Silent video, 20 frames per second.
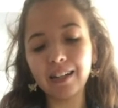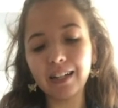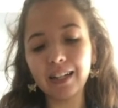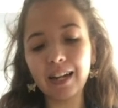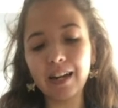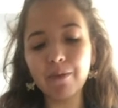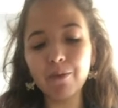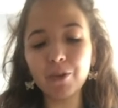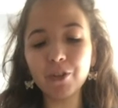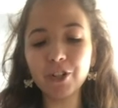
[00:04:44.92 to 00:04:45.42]

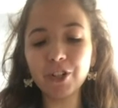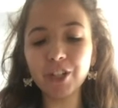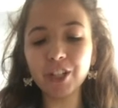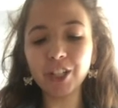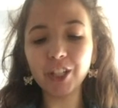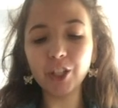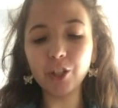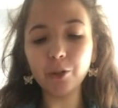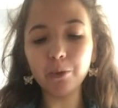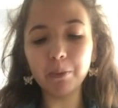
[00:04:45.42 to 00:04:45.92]
And we'll just
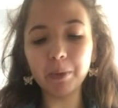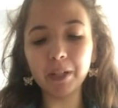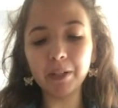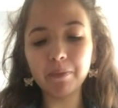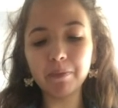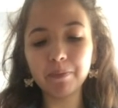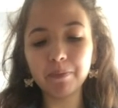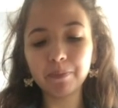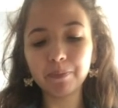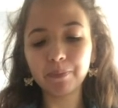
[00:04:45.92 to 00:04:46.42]
cube it.
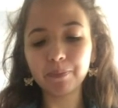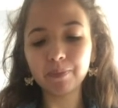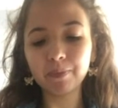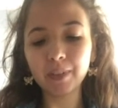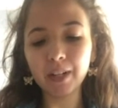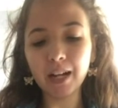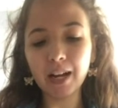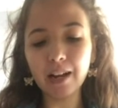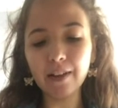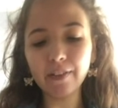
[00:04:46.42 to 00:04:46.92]

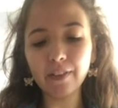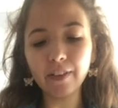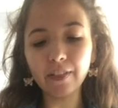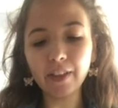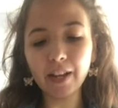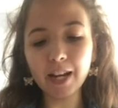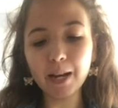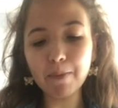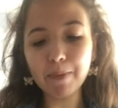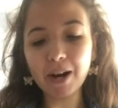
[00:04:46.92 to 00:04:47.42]
And the
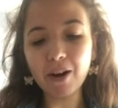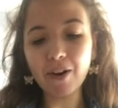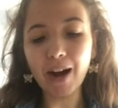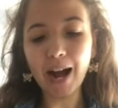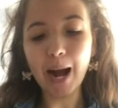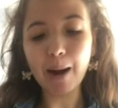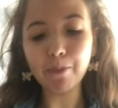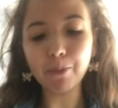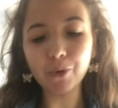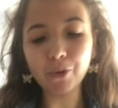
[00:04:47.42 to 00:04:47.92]
thing about
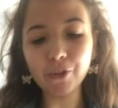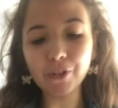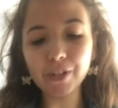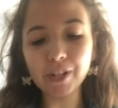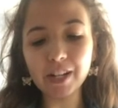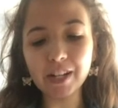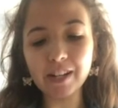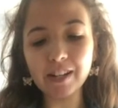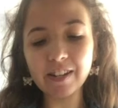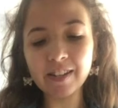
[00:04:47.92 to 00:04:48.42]
apples
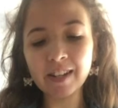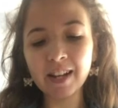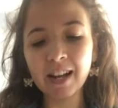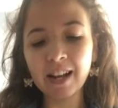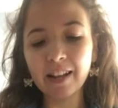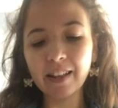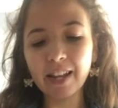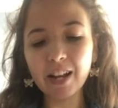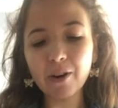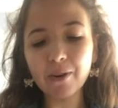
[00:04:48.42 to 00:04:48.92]
is
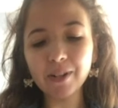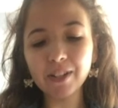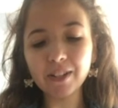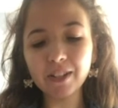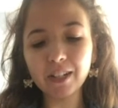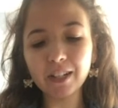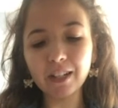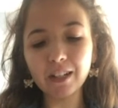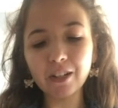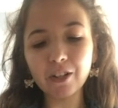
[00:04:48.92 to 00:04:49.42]
they always
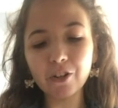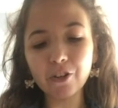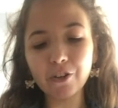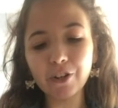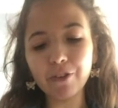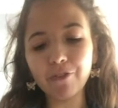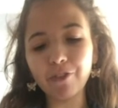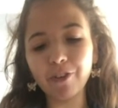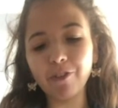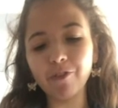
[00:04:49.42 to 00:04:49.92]
look a little
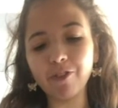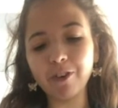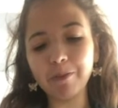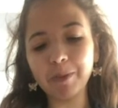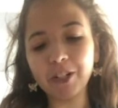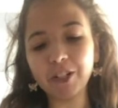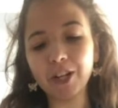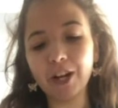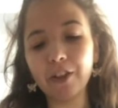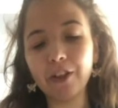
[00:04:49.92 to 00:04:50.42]
different from
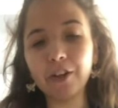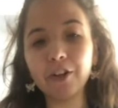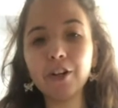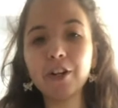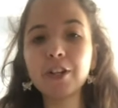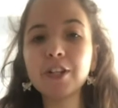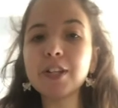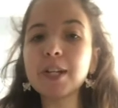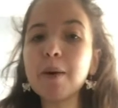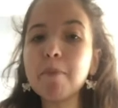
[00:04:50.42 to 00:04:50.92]
each other.
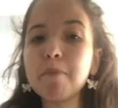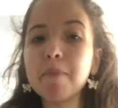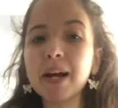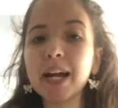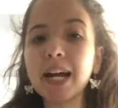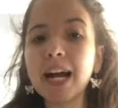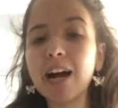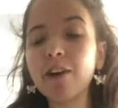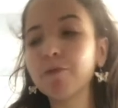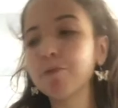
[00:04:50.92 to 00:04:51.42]
Some might
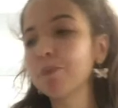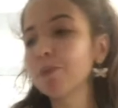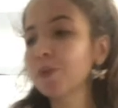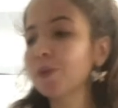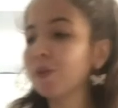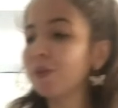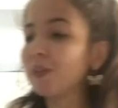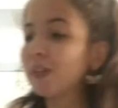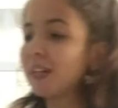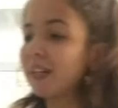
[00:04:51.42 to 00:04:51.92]
have
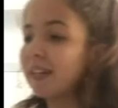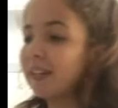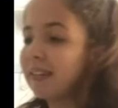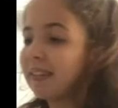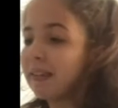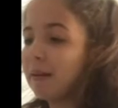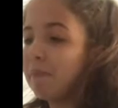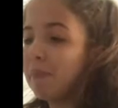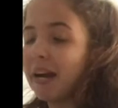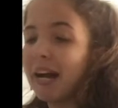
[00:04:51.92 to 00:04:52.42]
bruises,
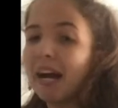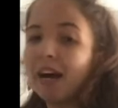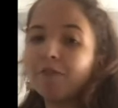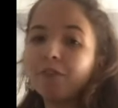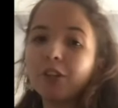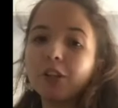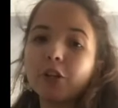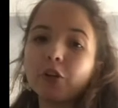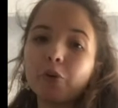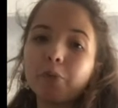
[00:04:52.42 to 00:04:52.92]
some might have
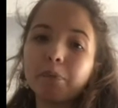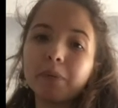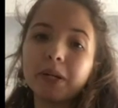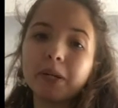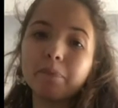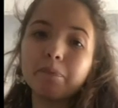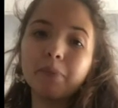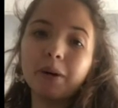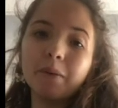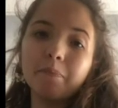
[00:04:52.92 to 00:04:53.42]
a little bit
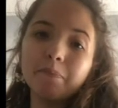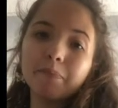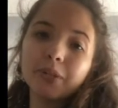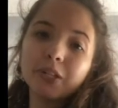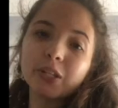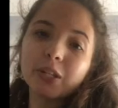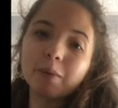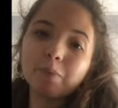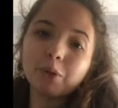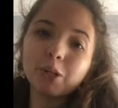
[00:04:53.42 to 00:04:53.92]
of bumps,
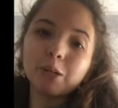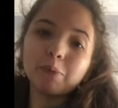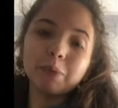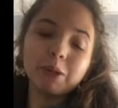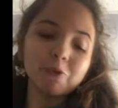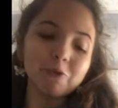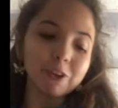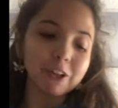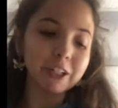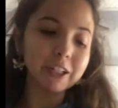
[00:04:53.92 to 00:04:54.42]
some could
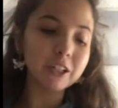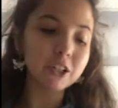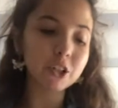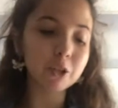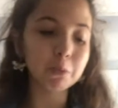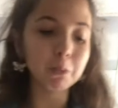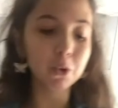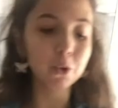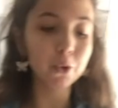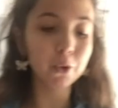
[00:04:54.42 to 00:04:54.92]
be really
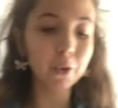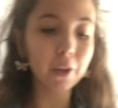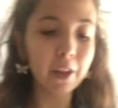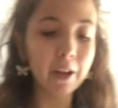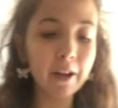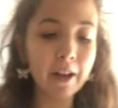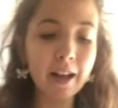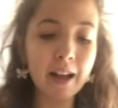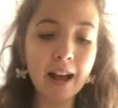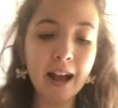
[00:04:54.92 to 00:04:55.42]
smooth.
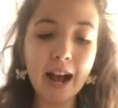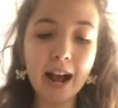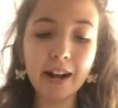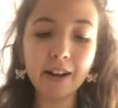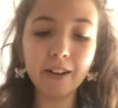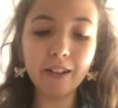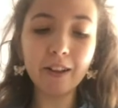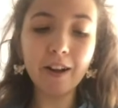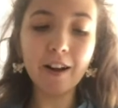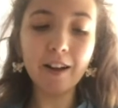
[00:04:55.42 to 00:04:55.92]
And
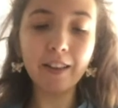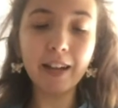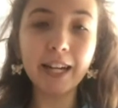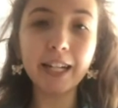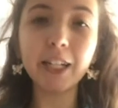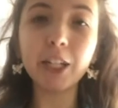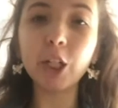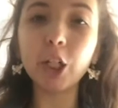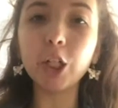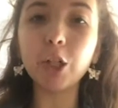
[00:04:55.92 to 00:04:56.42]
a lot
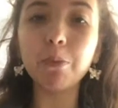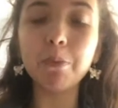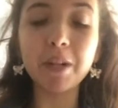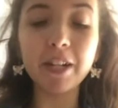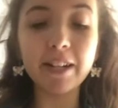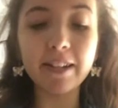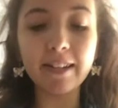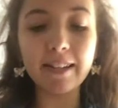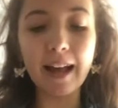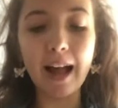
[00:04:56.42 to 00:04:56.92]
like
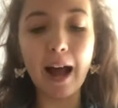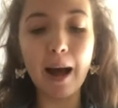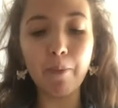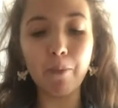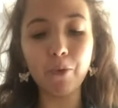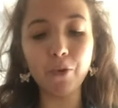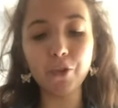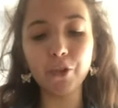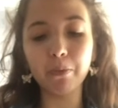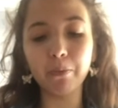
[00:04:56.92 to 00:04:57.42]
humans,
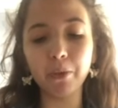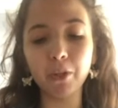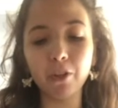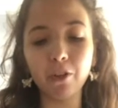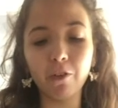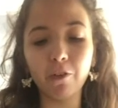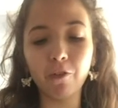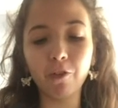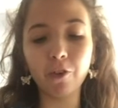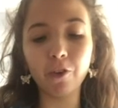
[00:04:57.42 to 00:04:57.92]
apples are
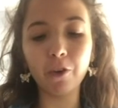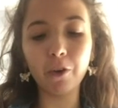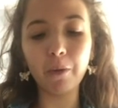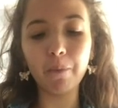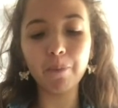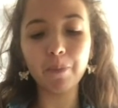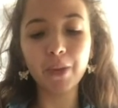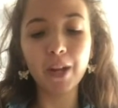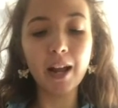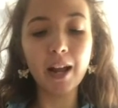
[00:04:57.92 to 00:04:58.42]
beautiful
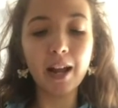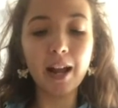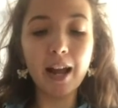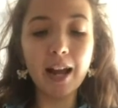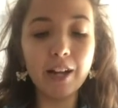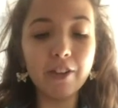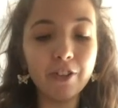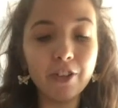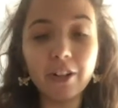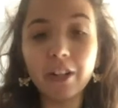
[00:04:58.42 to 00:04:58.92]

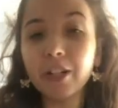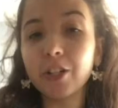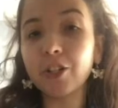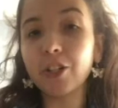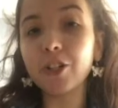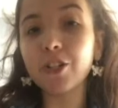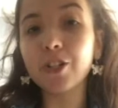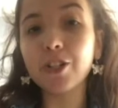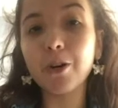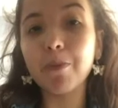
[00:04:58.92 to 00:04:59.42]
and
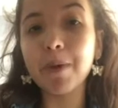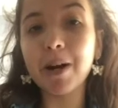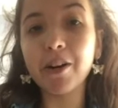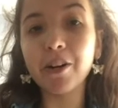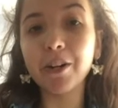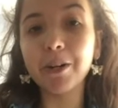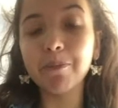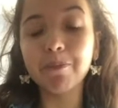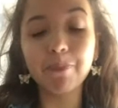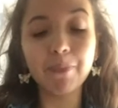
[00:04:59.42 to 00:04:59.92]
delicious no
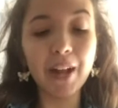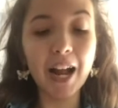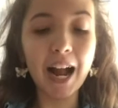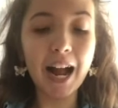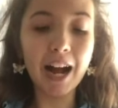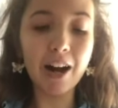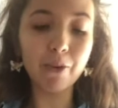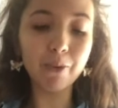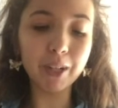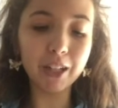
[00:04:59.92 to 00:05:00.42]
matter
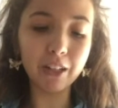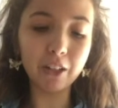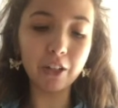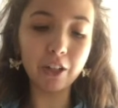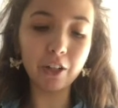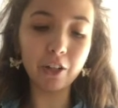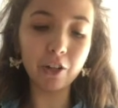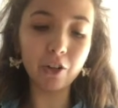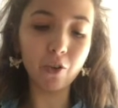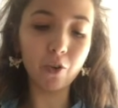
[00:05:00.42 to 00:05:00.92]
how we
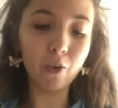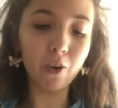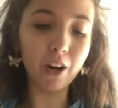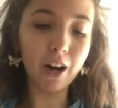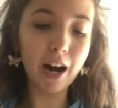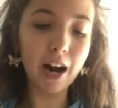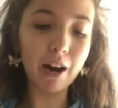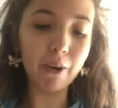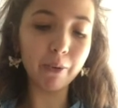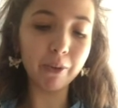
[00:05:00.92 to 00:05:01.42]
look or
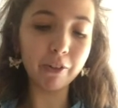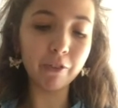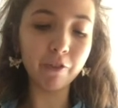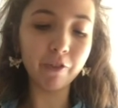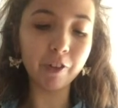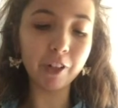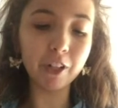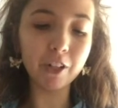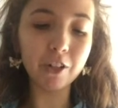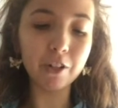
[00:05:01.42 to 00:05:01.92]
how we
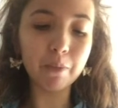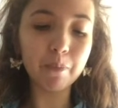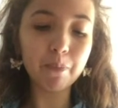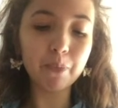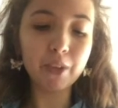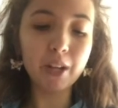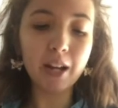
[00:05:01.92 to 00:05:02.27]
feel.